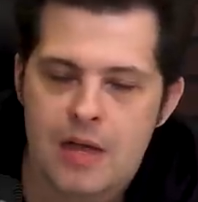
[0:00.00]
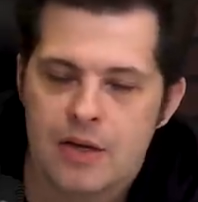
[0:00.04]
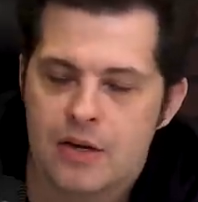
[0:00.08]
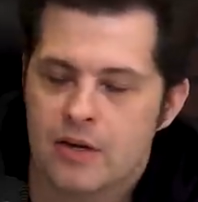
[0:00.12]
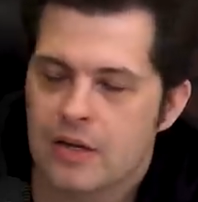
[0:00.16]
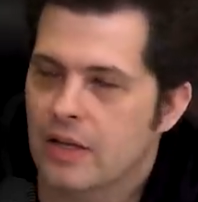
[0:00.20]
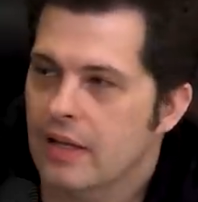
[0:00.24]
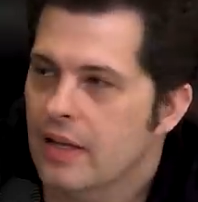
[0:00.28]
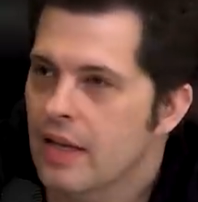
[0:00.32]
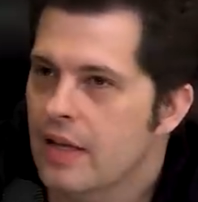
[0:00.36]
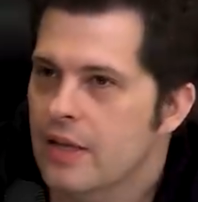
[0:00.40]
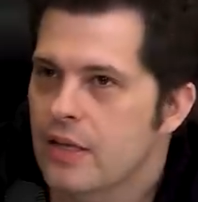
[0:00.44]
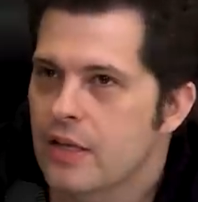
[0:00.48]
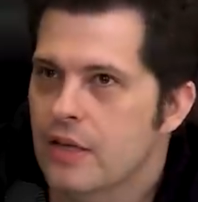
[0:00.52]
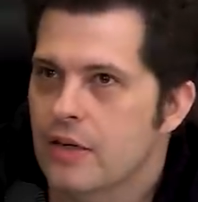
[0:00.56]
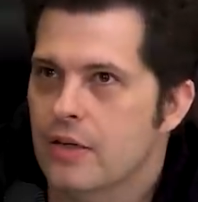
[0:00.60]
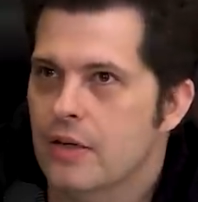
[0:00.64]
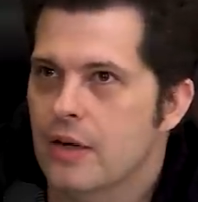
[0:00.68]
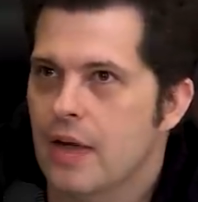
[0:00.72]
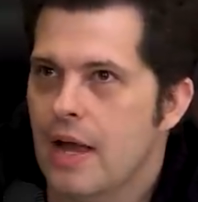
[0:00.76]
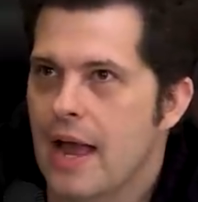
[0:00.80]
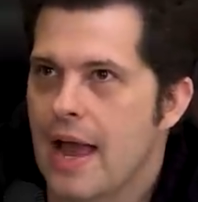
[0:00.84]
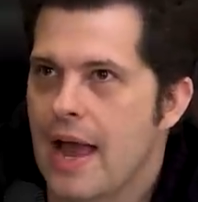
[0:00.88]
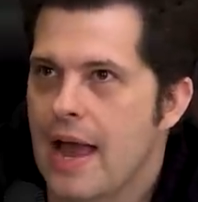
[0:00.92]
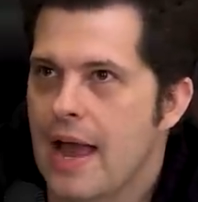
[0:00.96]
you collect
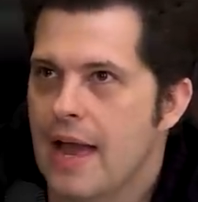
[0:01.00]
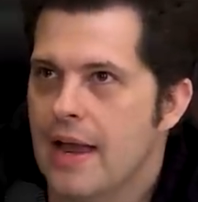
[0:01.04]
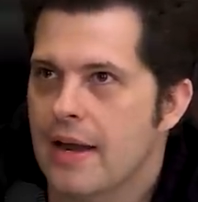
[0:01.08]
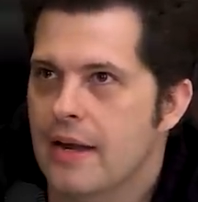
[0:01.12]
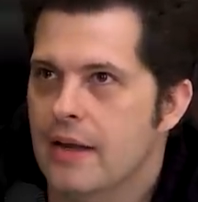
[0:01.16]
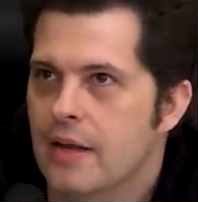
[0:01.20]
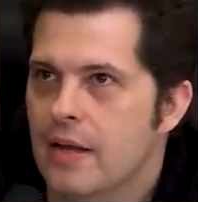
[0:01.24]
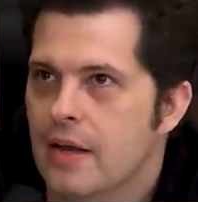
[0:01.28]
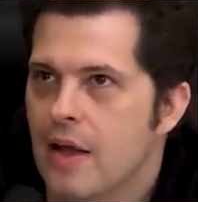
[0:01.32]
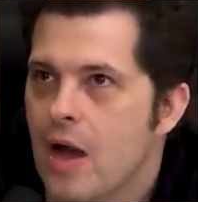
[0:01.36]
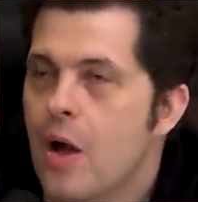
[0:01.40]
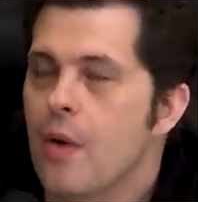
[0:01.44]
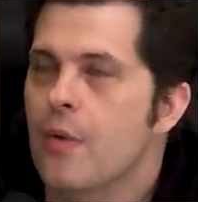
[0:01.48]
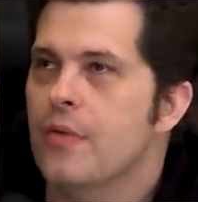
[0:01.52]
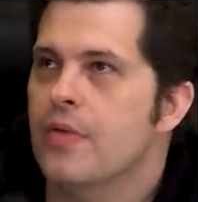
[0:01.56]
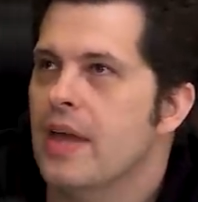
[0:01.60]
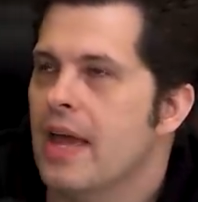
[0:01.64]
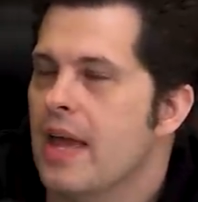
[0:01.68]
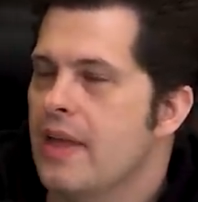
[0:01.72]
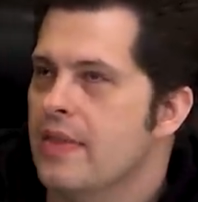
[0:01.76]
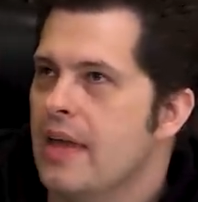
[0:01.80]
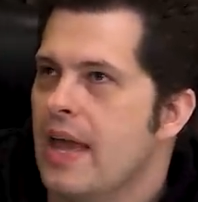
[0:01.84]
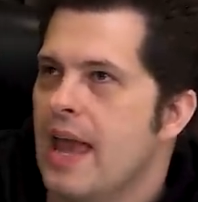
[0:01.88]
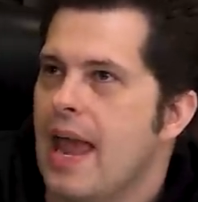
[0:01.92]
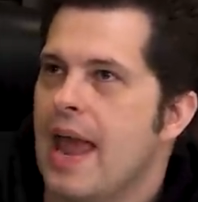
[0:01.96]
you and oh
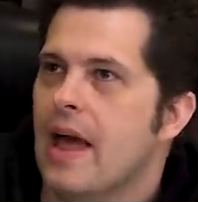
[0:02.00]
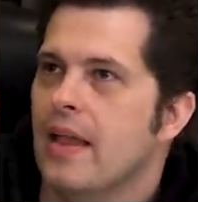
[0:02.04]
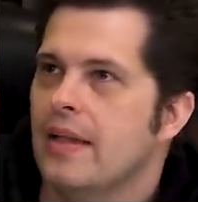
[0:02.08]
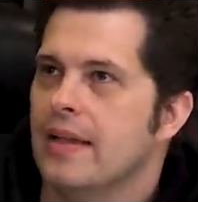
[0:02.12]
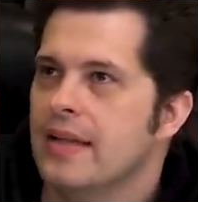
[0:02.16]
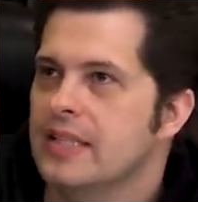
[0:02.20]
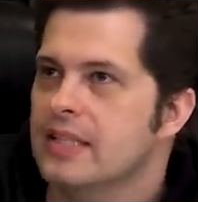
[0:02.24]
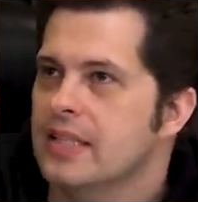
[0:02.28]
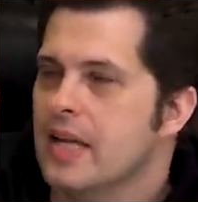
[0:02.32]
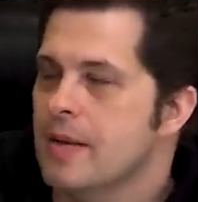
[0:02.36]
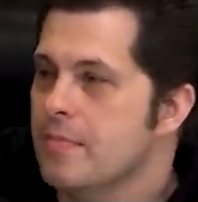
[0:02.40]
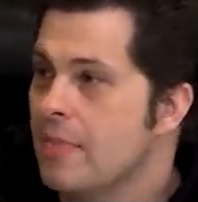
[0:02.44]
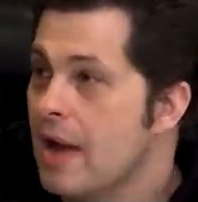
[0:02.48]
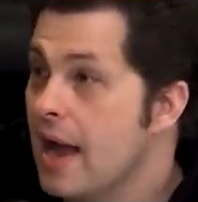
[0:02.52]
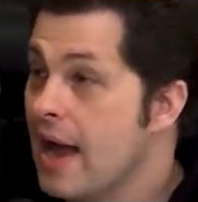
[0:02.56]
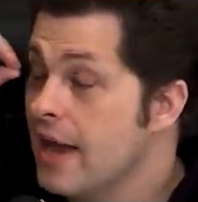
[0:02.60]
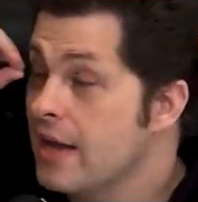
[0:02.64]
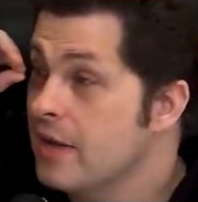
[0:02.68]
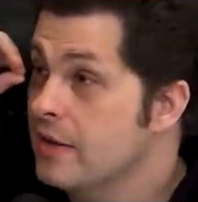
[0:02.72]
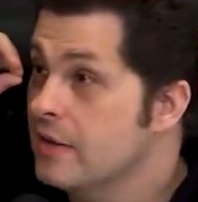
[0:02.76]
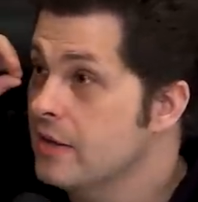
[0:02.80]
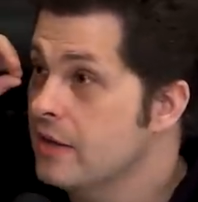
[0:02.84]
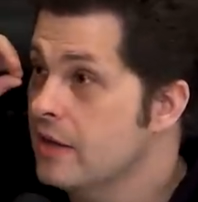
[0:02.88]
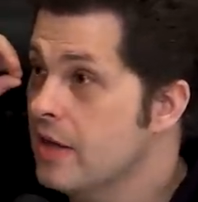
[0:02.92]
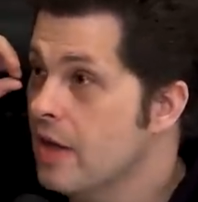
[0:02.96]
the, the aliens come
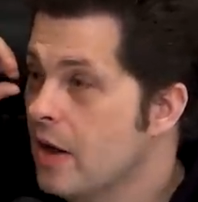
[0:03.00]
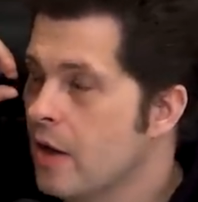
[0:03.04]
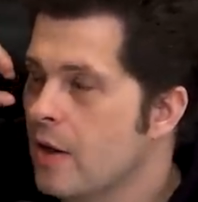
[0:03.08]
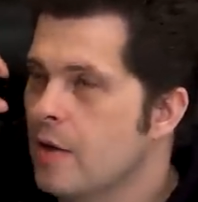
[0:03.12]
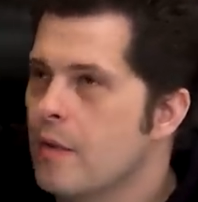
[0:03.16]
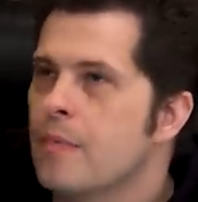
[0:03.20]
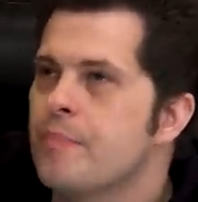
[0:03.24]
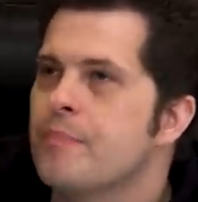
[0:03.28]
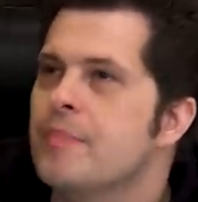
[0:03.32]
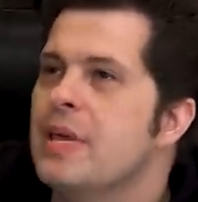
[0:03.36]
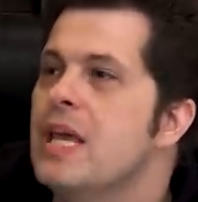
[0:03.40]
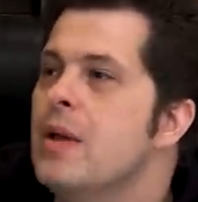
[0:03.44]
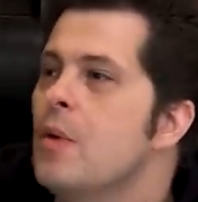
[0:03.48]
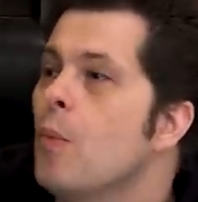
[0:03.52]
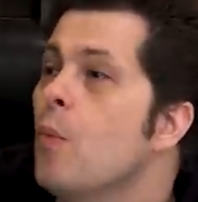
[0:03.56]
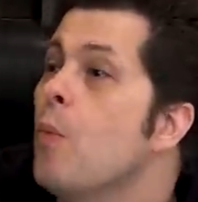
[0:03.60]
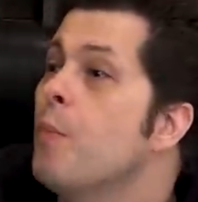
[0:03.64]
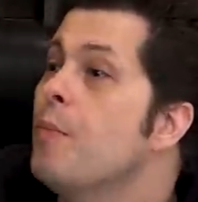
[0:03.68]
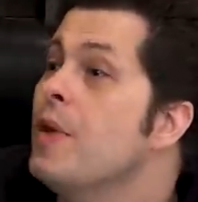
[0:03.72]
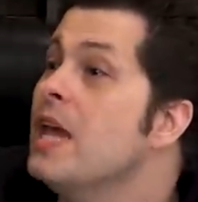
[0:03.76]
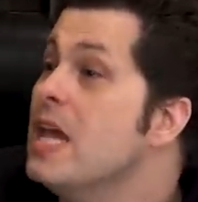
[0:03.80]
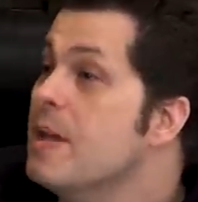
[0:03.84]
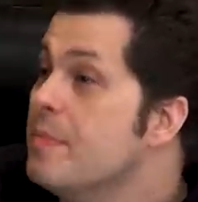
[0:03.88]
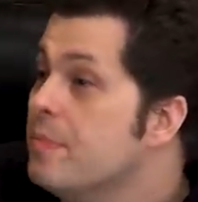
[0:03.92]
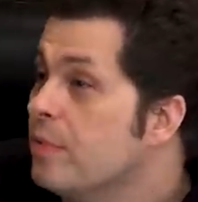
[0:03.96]
by or pe-
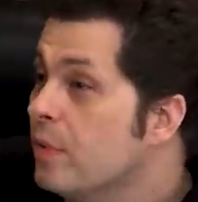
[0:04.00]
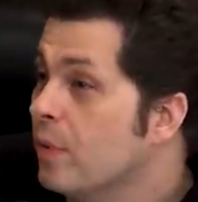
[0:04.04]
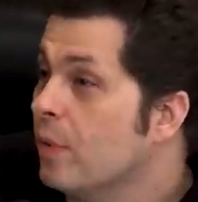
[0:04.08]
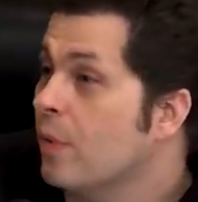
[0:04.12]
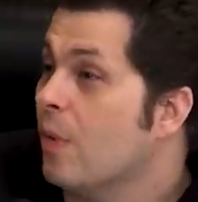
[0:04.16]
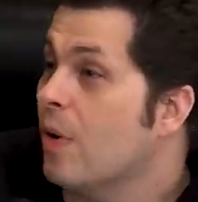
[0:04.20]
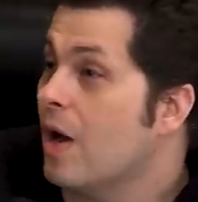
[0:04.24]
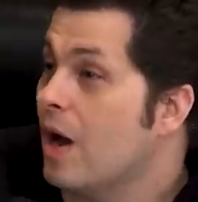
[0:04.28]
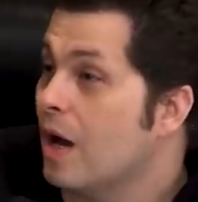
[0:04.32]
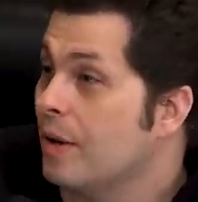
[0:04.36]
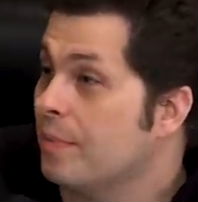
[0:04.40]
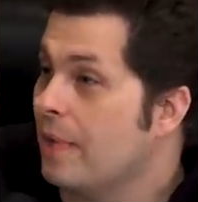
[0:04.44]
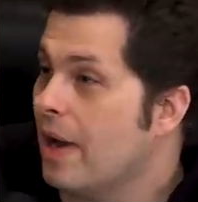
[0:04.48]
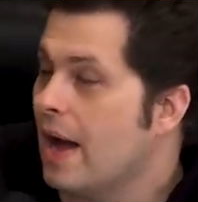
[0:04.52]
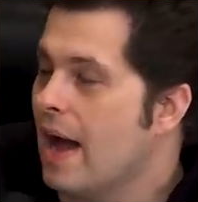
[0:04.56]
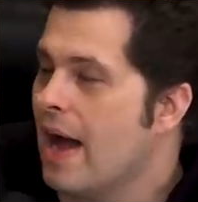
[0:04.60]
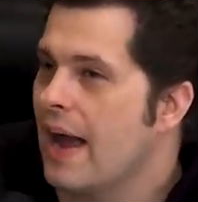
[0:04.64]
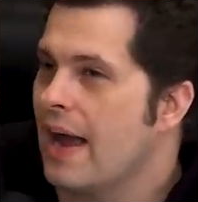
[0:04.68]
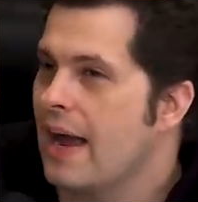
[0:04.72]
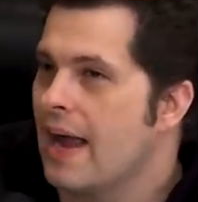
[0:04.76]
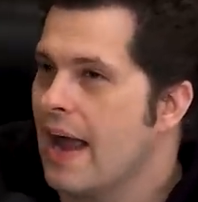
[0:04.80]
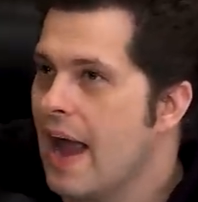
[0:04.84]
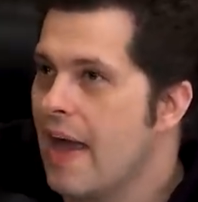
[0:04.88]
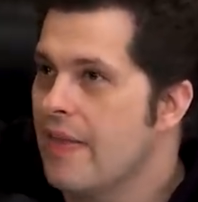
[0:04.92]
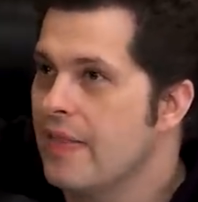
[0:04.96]
people walk
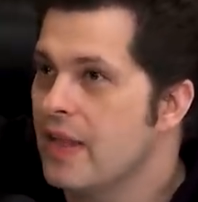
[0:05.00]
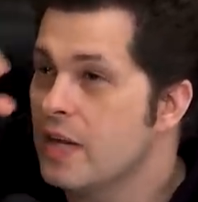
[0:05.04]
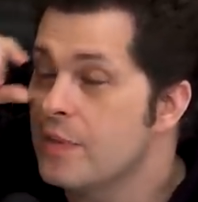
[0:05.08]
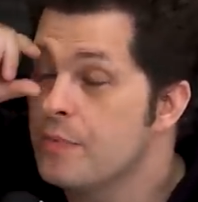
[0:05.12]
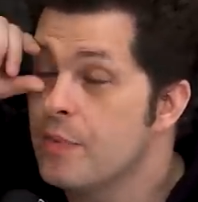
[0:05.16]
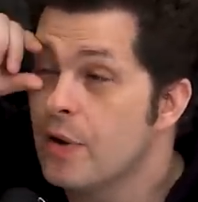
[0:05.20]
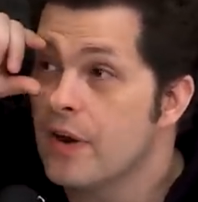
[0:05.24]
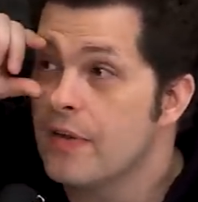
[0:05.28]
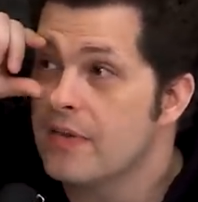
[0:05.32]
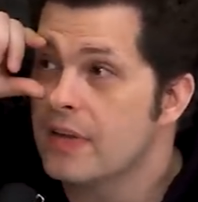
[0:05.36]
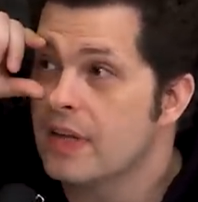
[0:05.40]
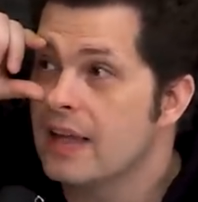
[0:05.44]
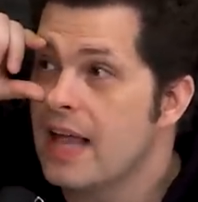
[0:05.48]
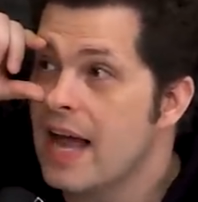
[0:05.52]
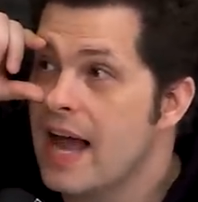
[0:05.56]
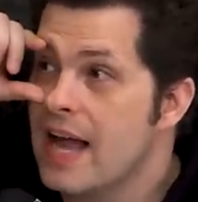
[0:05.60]
by and then you put on the